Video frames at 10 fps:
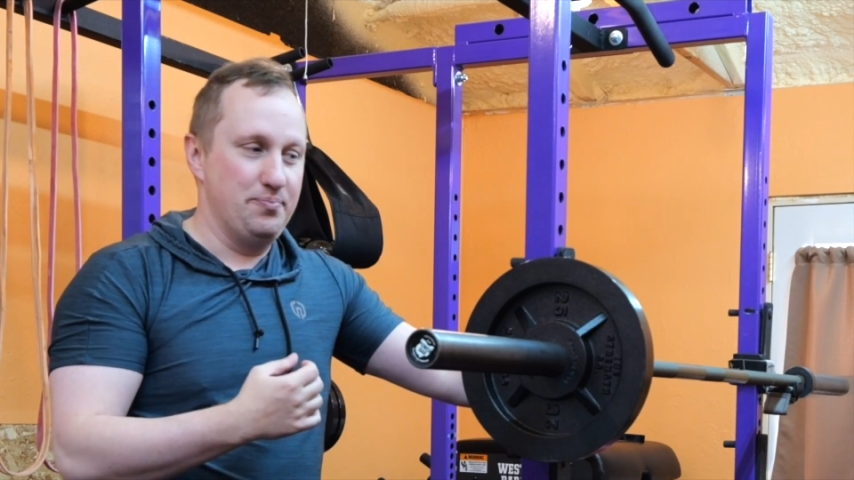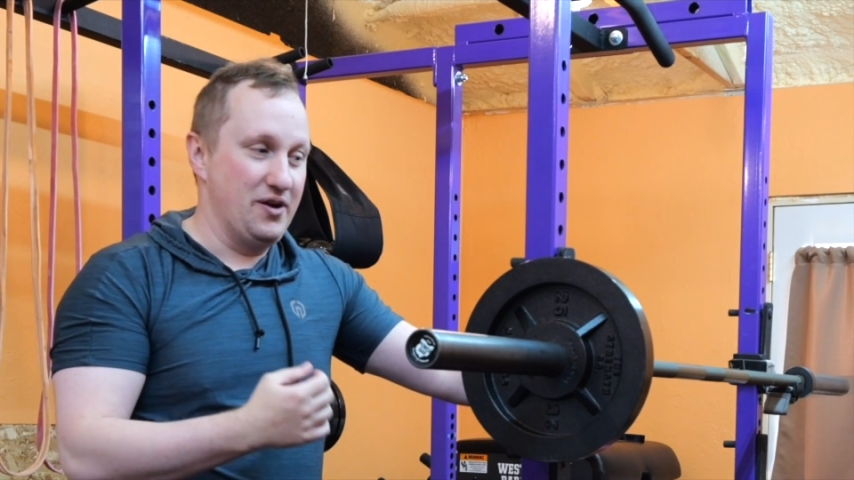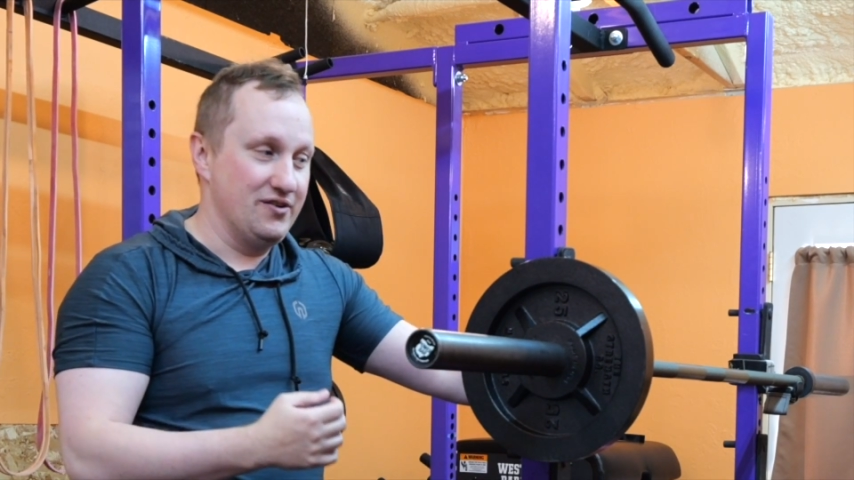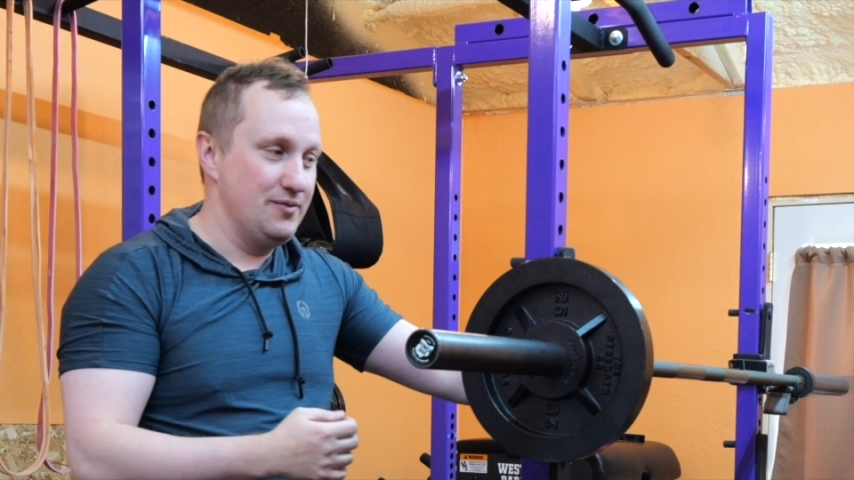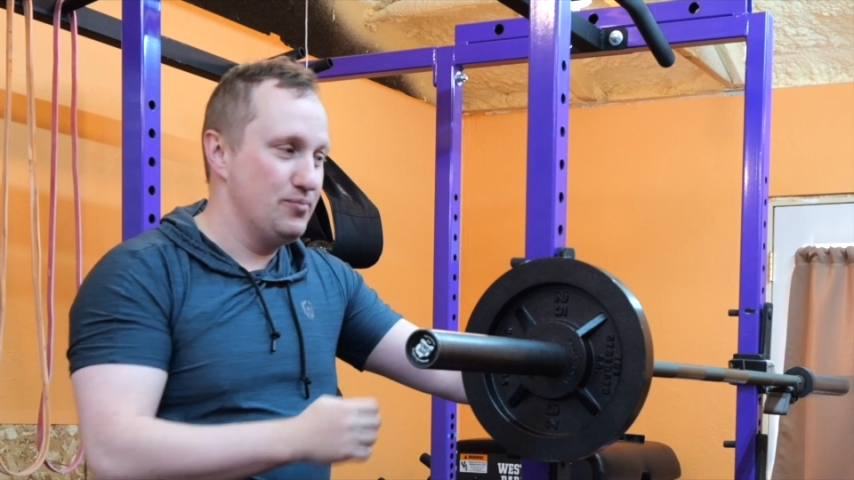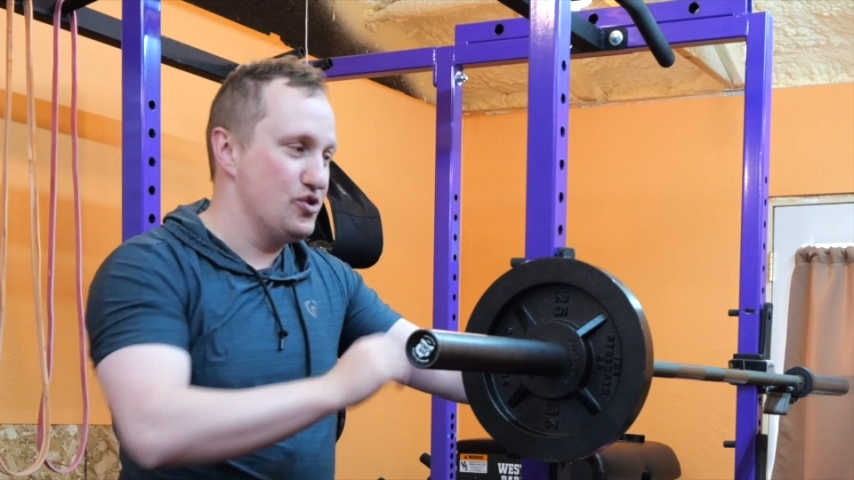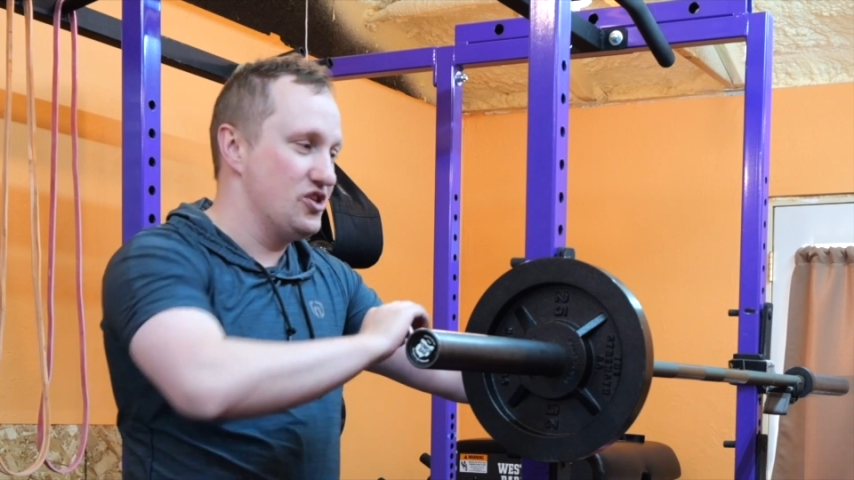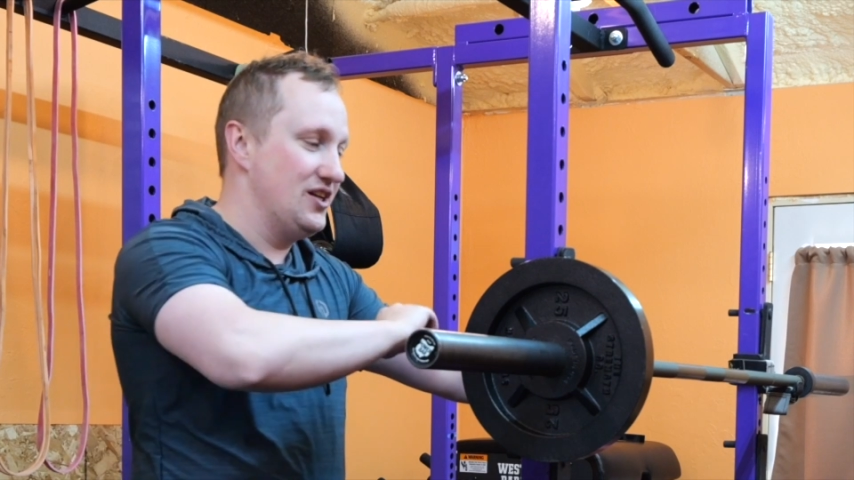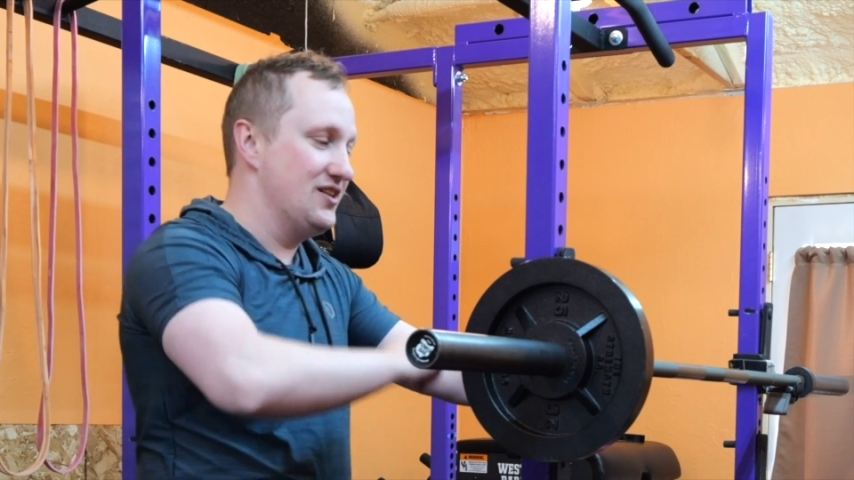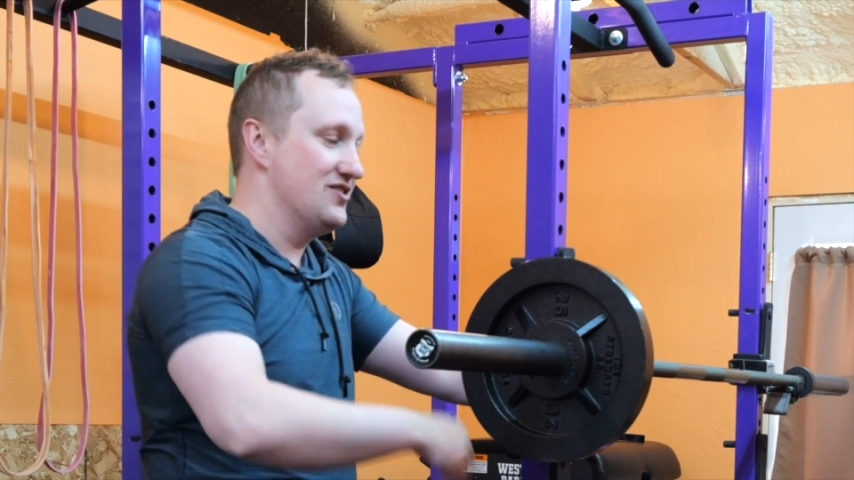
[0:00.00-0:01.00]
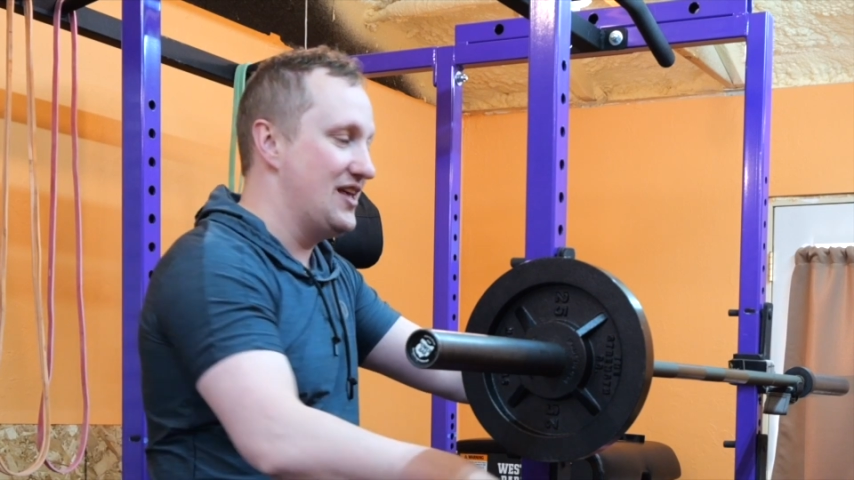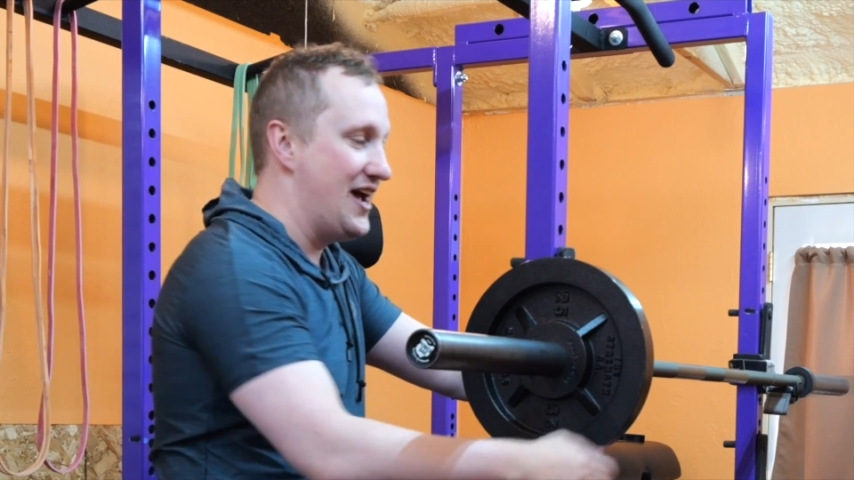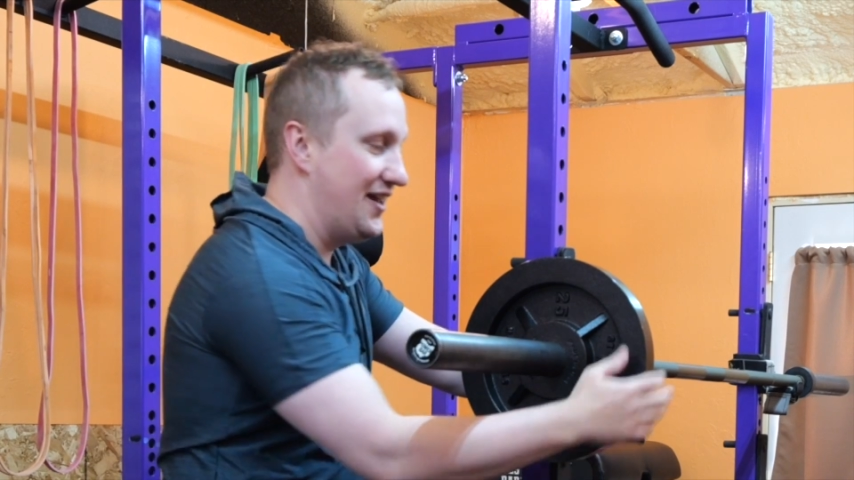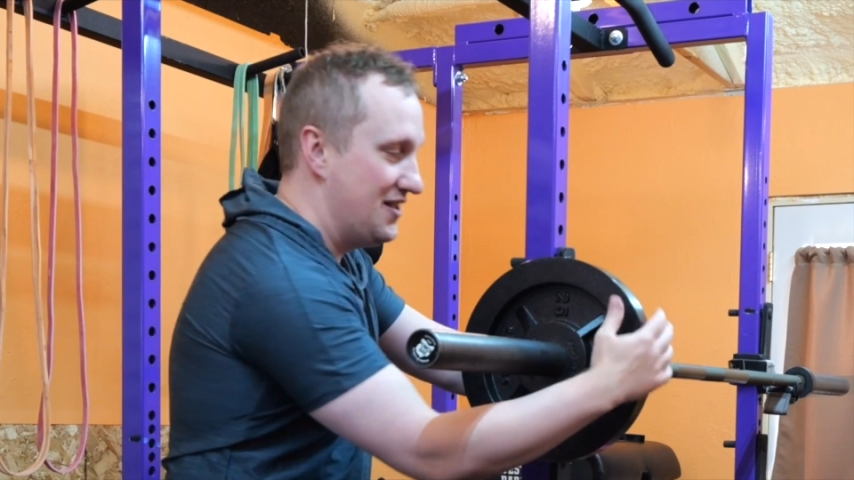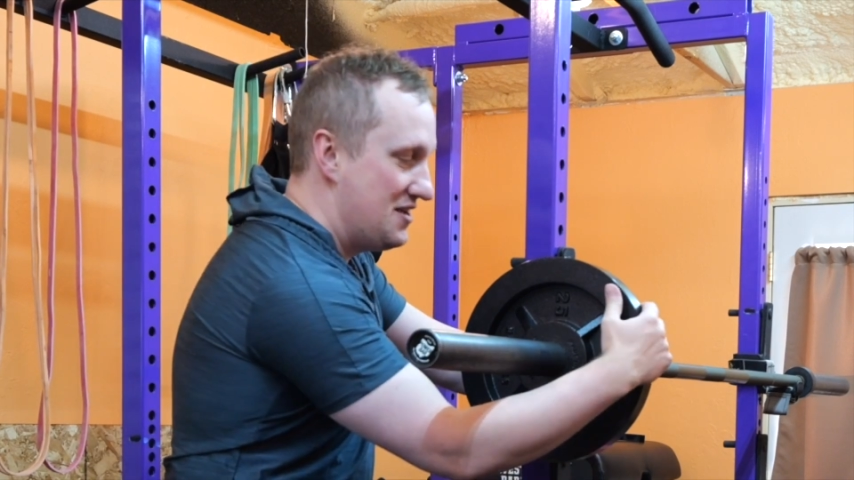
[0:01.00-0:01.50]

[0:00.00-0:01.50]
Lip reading: bearing bushing, because that,